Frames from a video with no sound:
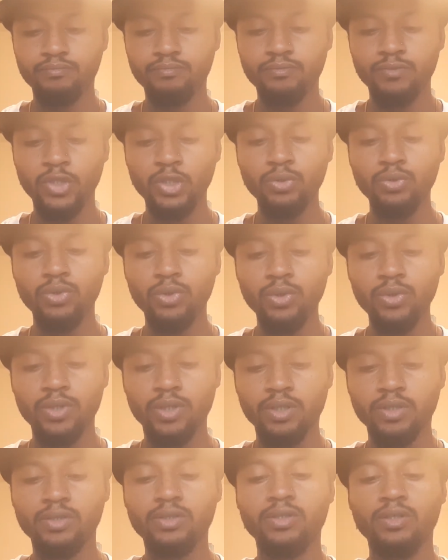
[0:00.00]
New
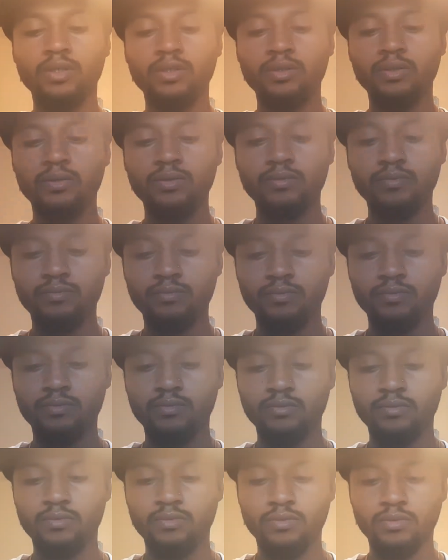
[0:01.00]
York. So
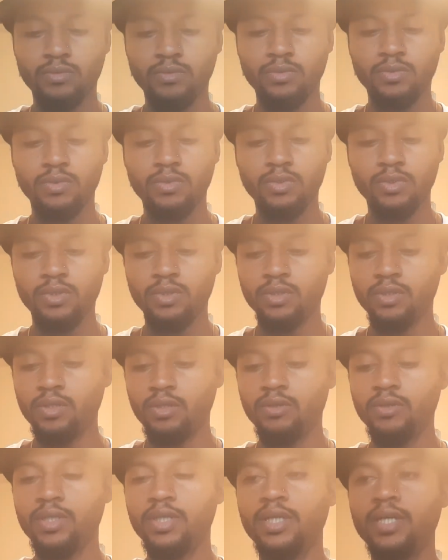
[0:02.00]
let's
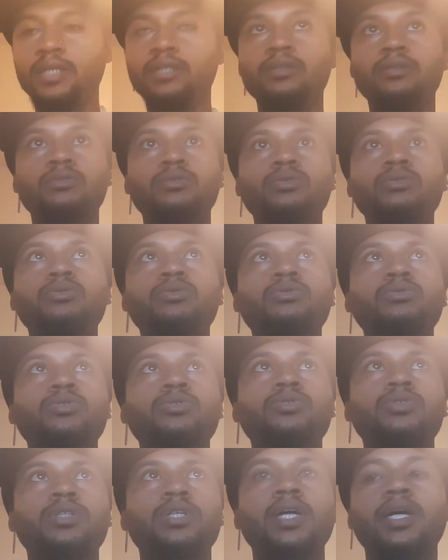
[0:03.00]
go ahead. I know Google
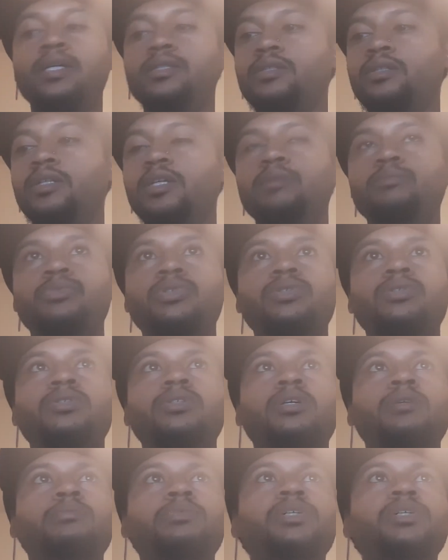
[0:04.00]
usually has the numbers up